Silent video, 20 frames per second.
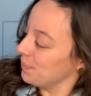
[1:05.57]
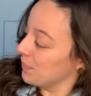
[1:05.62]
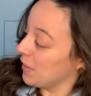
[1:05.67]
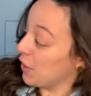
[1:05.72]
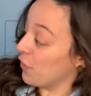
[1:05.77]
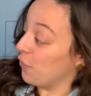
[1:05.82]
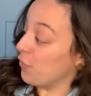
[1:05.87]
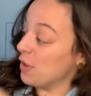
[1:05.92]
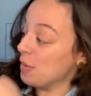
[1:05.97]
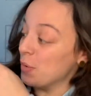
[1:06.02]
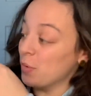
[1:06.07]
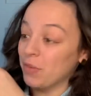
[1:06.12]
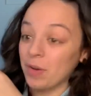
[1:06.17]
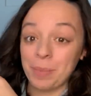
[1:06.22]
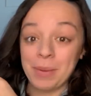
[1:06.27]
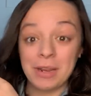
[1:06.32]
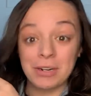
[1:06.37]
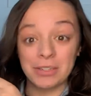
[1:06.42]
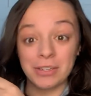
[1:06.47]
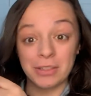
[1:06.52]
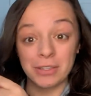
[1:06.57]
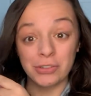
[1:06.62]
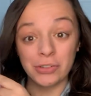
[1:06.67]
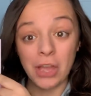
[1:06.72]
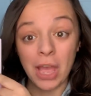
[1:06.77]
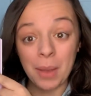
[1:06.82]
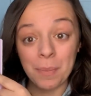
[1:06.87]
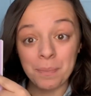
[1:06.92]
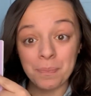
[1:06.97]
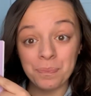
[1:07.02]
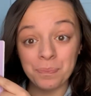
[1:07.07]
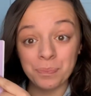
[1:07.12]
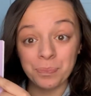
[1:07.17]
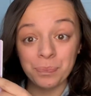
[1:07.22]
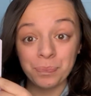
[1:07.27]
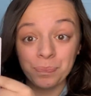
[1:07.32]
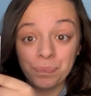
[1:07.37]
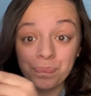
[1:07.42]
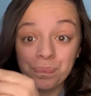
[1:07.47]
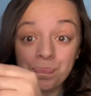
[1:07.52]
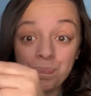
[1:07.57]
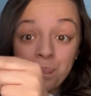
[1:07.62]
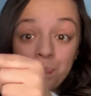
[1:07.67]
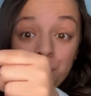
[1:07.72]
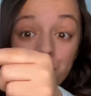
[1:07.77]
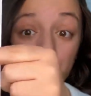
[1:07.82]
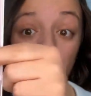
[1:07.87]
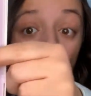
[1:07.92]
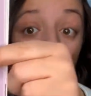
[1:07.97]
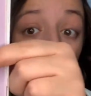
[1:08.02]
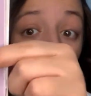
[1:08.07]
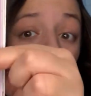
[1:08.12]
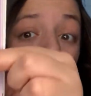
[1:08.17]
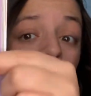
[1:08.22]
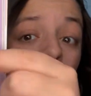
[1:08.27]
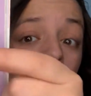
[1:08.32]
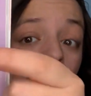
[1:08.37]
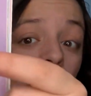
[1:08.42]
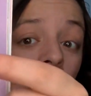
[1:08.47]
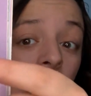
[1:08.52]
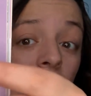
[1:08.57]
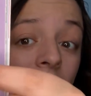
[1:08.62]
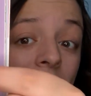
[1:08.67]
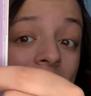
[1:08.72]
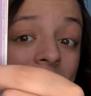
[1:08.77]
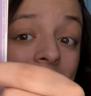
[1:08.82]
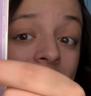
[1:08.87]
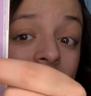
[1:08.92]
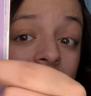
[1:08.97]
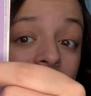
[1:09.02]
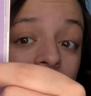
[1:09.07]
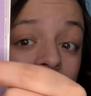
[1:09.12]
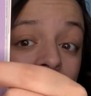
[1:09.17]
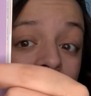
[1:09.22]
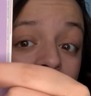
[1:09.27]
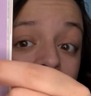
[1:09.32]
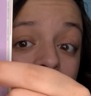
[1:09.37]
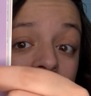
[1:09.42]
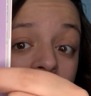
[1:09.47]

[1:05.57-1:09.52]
If we move up here to the top, what color is this